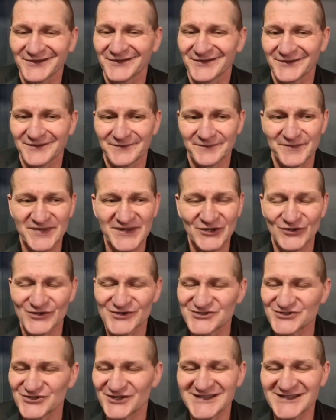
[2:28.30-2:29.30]
Because
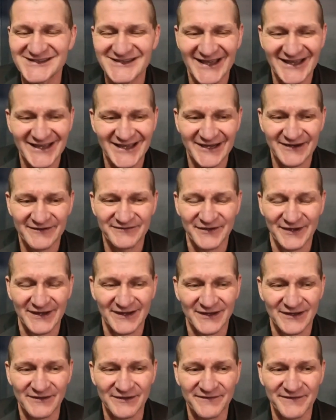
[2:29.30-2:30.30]
you didn't take care of your
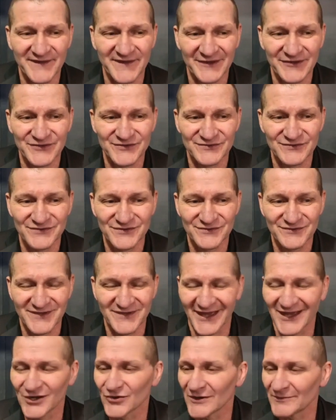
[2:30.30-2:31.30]
health, now you
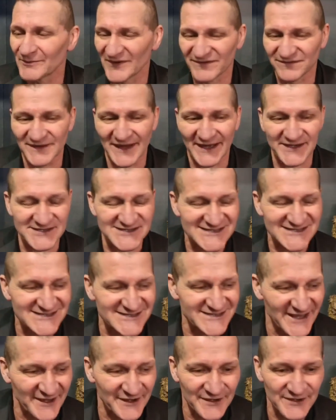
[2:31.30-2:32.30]
can't go up a flight of
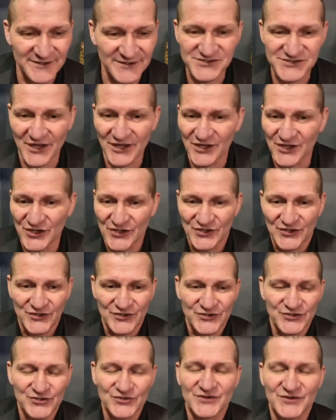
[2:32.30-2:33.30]
stairs.
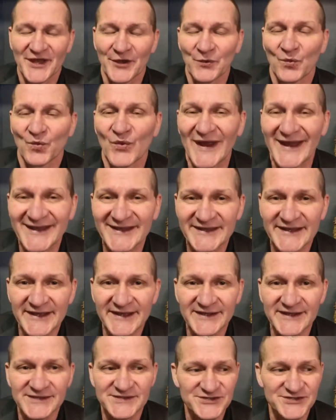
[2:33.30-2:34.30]
You get
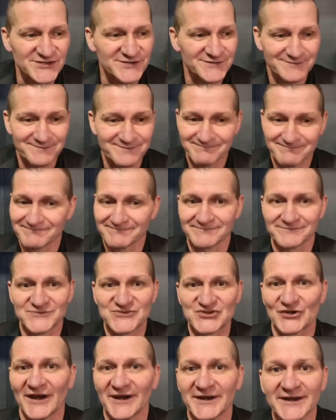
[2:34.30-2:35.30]
winded just
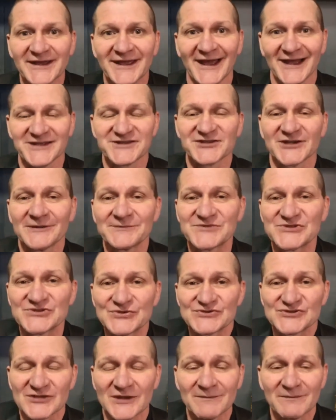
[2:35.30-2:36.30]
trying to catch up to
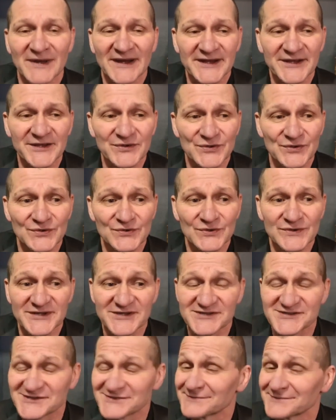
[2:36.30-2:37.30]
somebody who
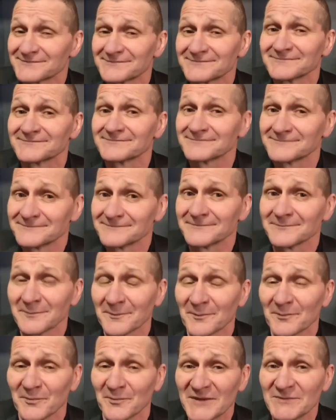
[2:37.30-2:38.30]
is
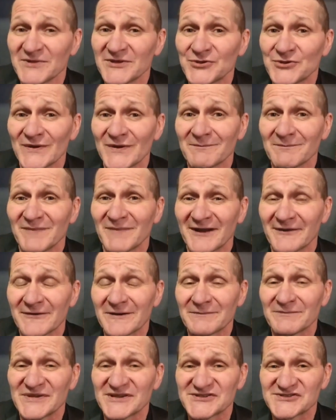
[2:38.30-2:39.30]
maybe doing better in
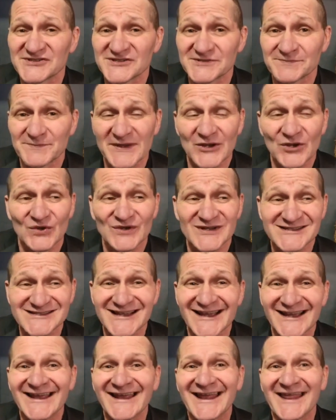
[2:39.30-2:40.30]
business because
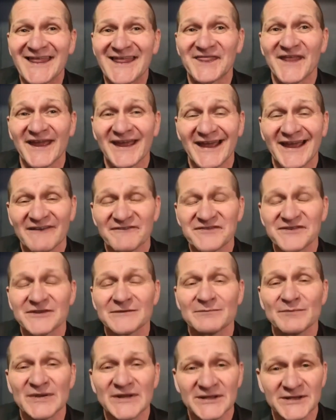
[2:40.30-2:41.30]
they have the
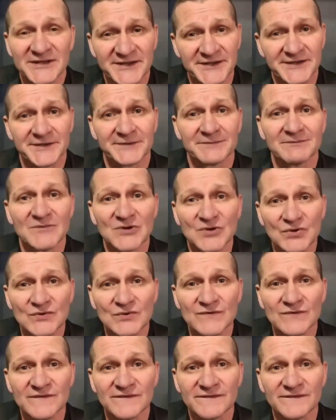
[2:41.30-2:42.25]
ability to move.